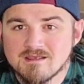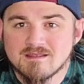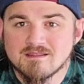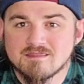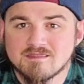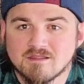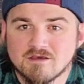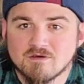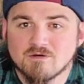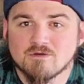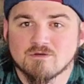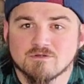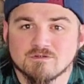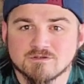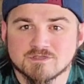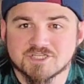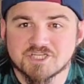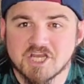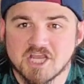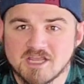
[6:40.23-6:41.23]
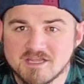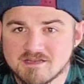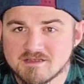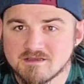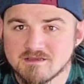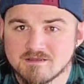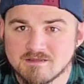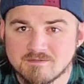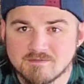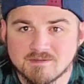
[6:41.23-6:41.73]
the whole
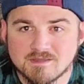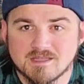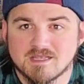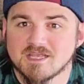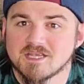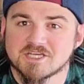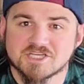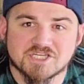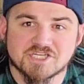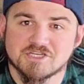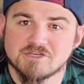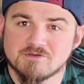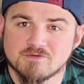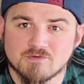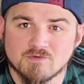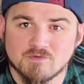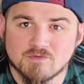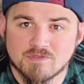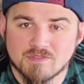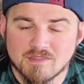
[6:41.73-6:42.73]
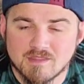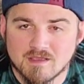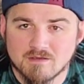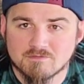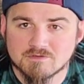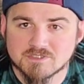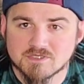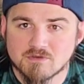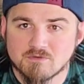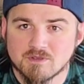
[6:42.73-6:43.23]
China issue that
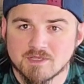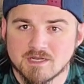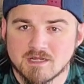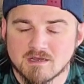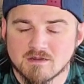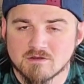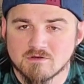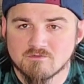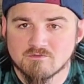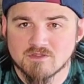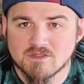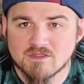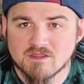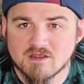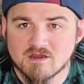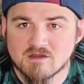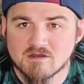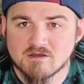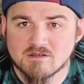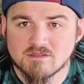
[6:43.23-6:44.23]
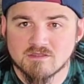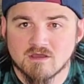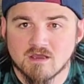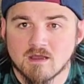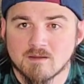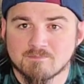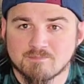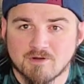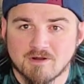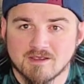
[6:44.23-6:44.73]
was going on over there and the
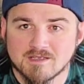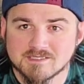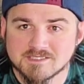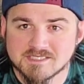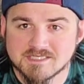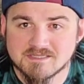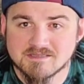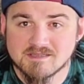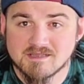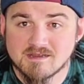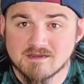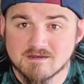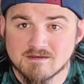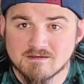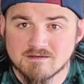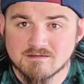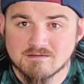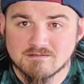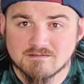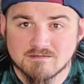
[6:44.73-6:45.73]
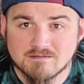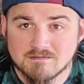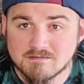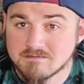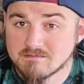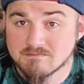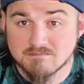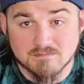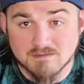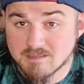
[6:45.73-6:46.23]
uprising there.
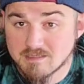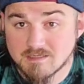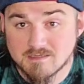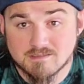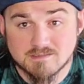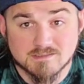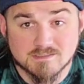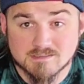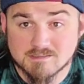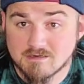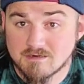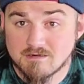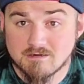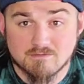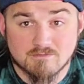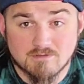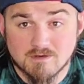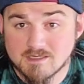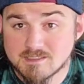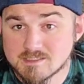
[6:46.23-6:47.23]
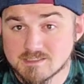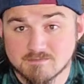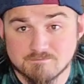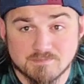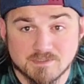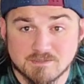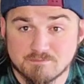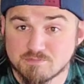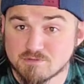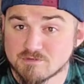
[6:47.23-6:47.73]
They just started arresting
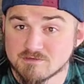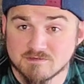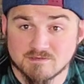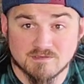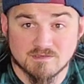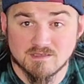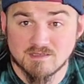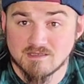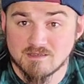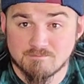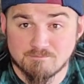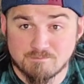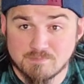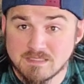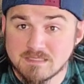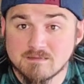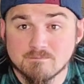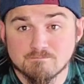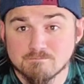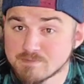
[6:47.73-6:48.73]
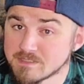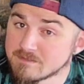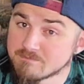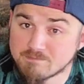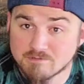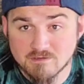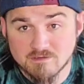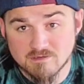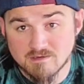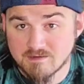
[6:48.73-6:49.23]
people and beating
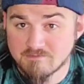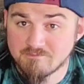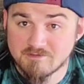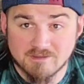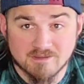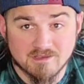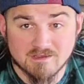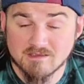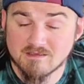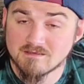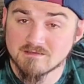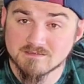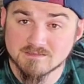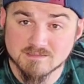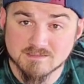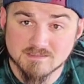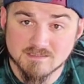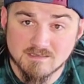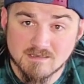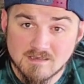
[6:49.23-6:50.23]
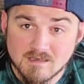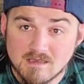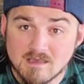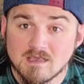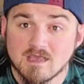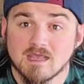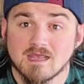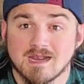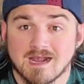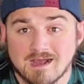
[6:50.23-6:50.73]
people and everything else.
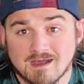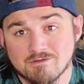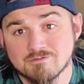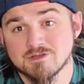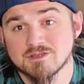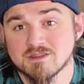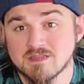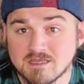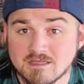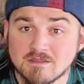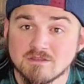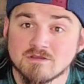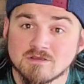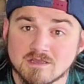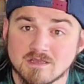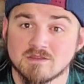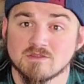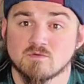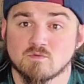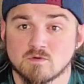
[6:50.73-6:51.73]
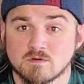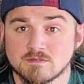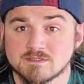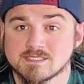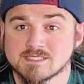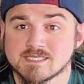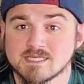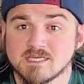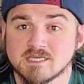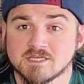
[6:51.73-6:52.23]
And how did they look on the world
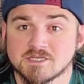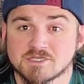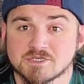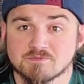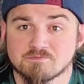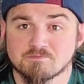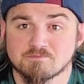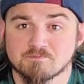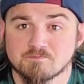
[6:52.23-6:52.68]
stage?